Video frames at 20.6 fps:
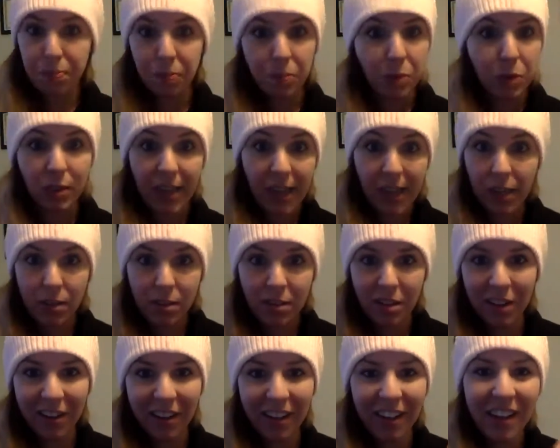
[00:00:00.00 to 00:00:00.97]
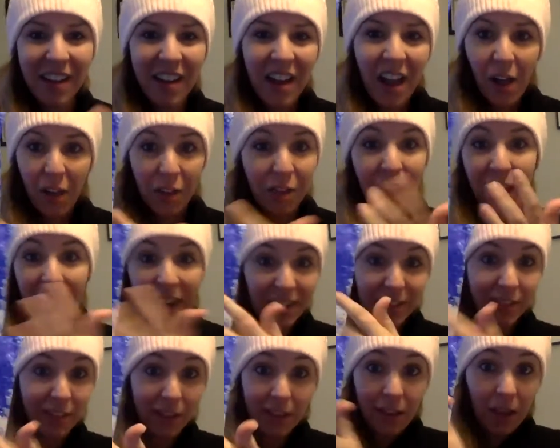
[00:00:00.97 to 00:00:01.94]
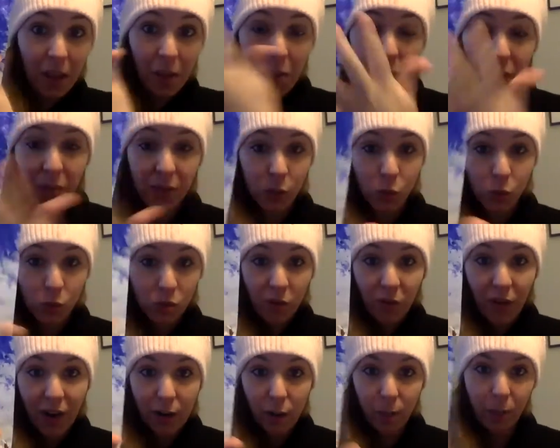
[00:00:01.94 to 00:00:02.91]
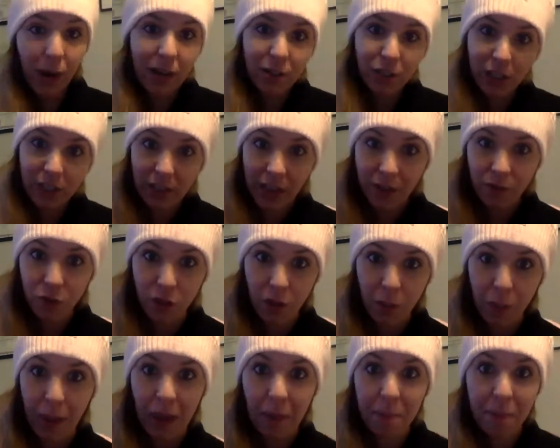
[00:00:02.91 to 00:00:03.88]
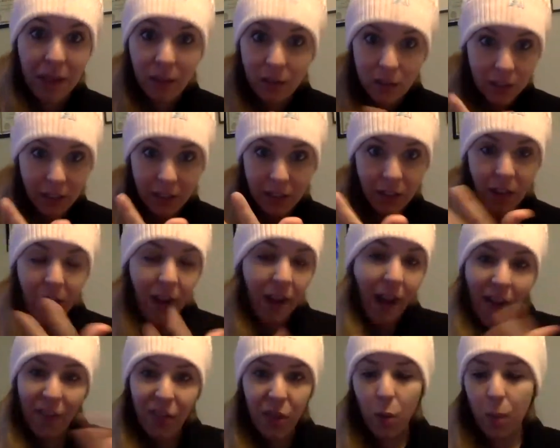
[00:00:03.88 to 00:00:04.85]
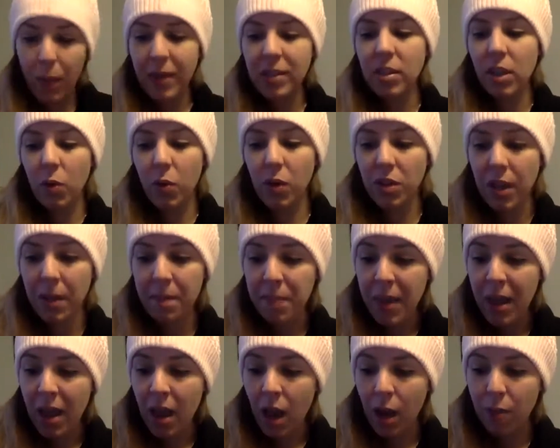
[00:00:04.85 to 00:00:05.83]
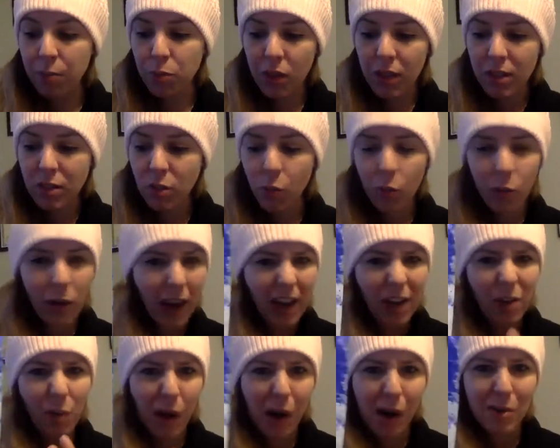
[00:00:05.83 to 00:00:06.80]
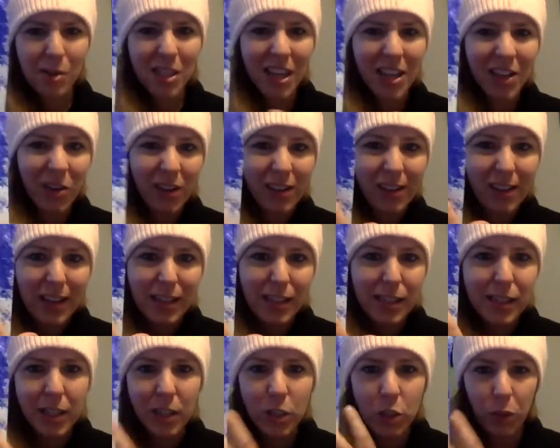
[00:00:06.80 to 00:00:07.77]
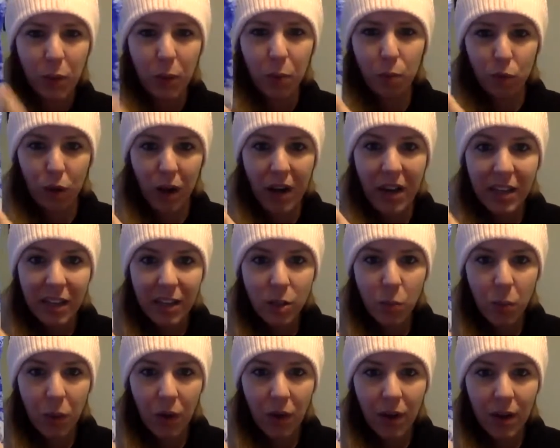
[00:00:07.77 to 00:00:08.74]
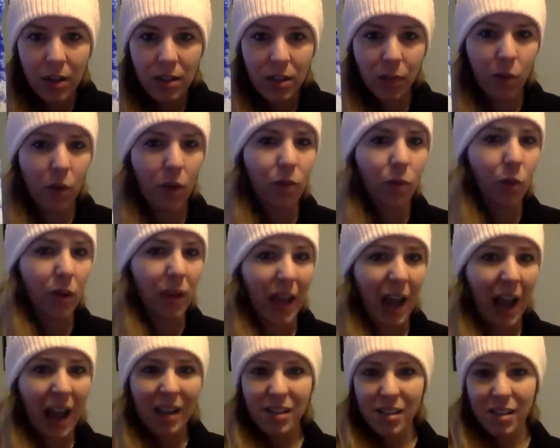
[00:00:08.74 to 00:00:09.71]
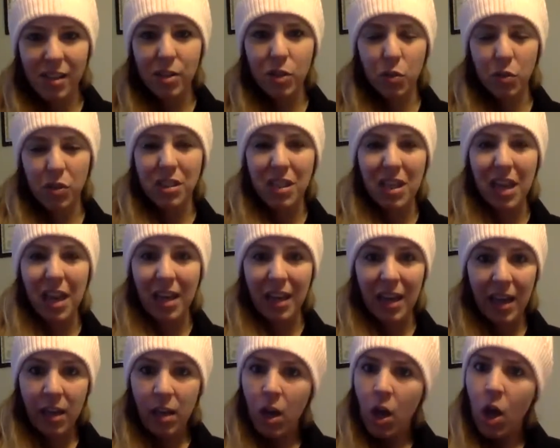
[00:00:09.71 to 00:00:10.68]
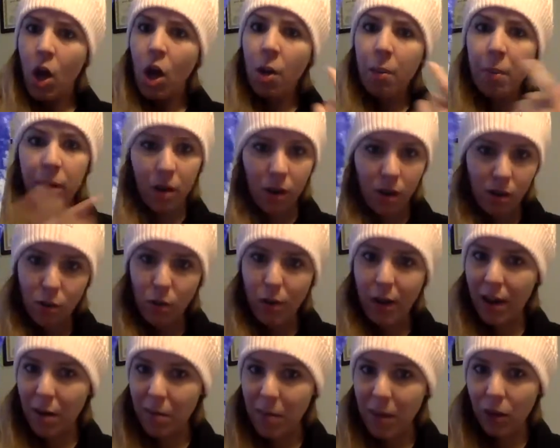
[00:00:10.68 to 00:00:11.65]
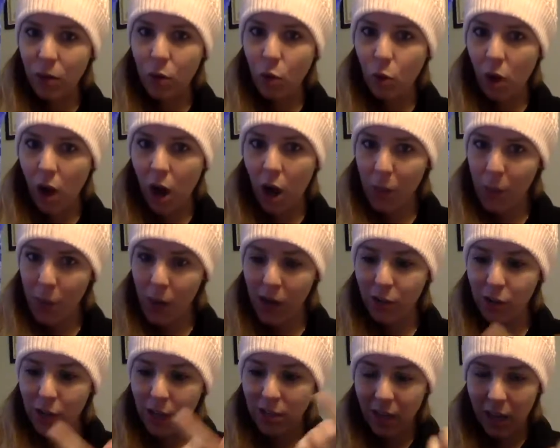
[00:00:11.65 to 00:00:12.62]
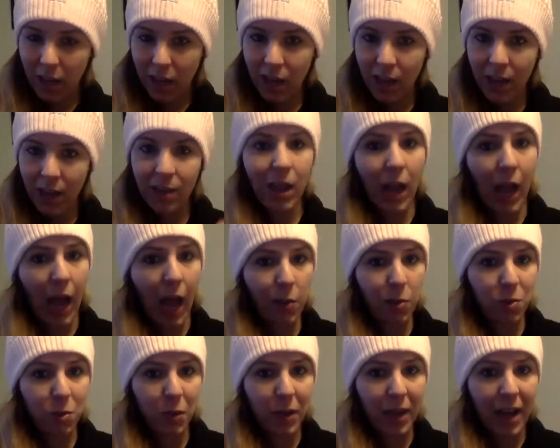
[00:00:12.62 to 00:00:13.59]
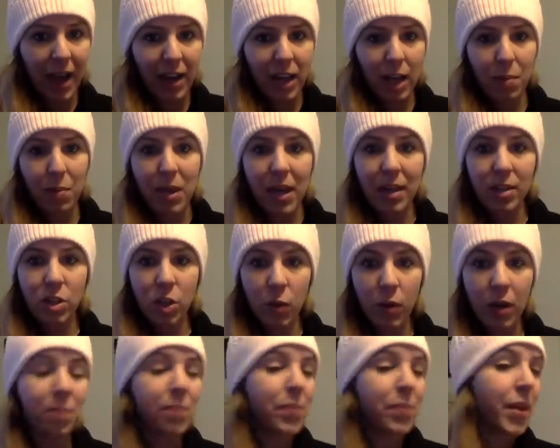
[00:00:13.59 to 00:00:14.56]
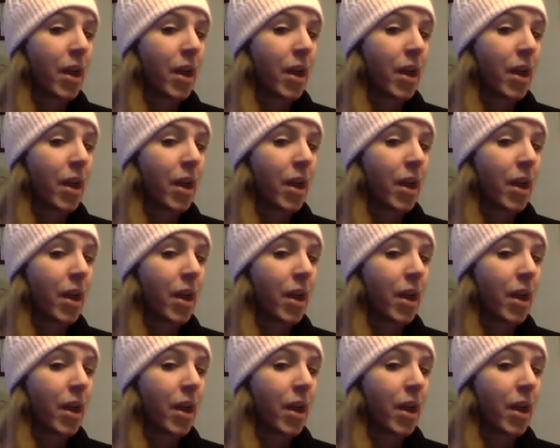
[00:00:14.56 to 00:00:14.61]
sticks things, and then this was the final project after the paint melted and they were painting with it. So that's kind of where I was saying you get that sensory break experience if you have a really high sensory seeking kid, but it also kind of made a cool art project. And how would we add ABA to it?